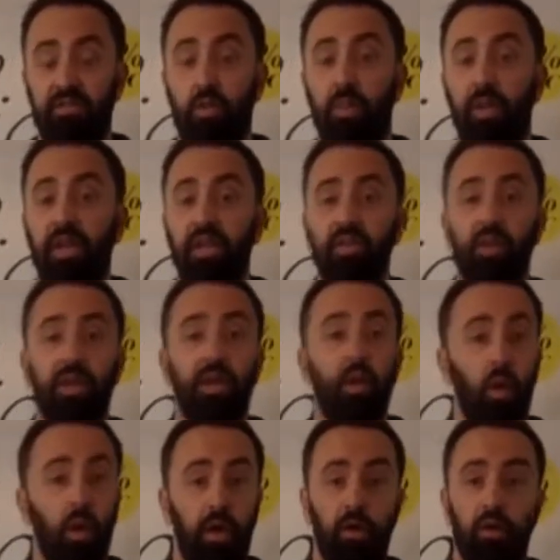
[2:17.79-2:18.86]
So penetrating
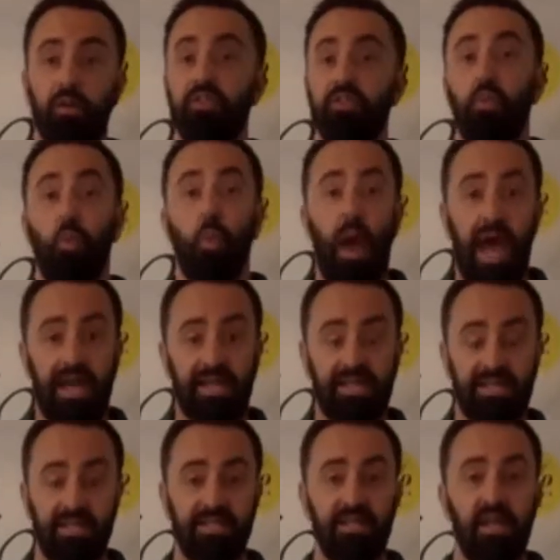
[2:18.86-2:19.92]
oils,
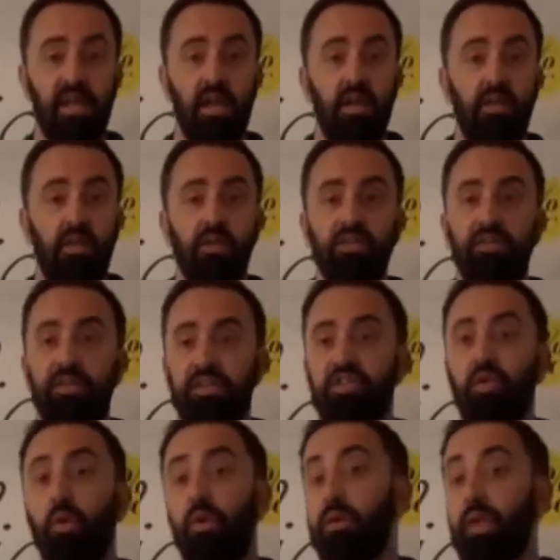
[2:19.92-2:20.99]
waxes, those have
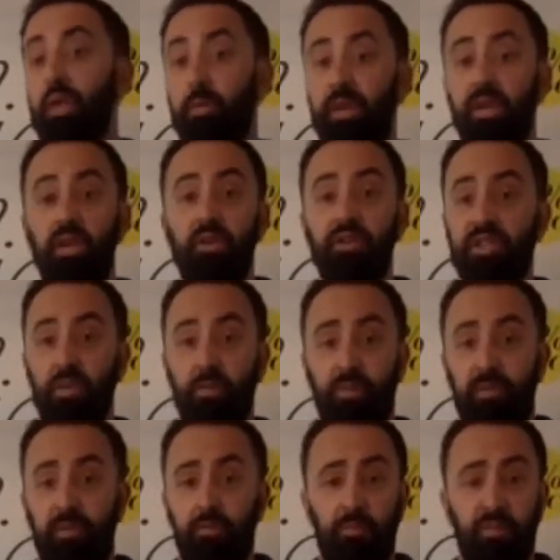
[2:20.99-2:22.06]
historically been used
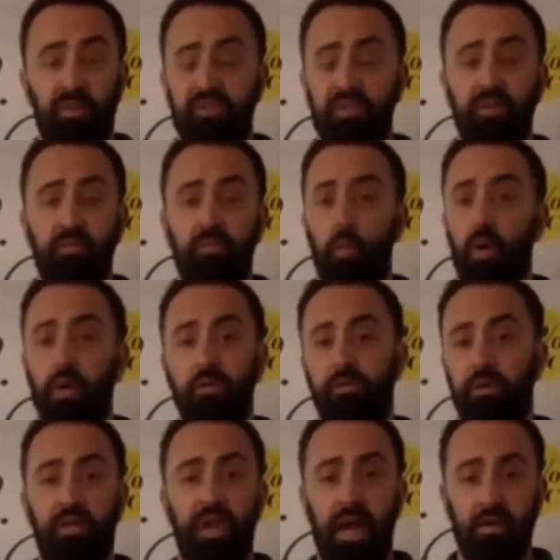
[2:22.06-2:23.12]
to preserve wood
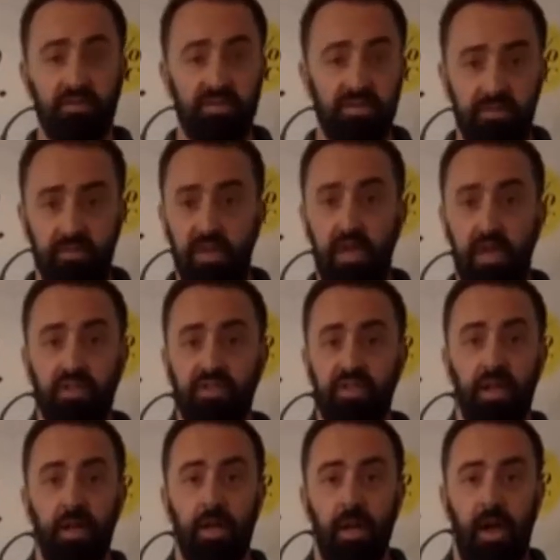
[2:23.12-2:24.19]
for thousands of years.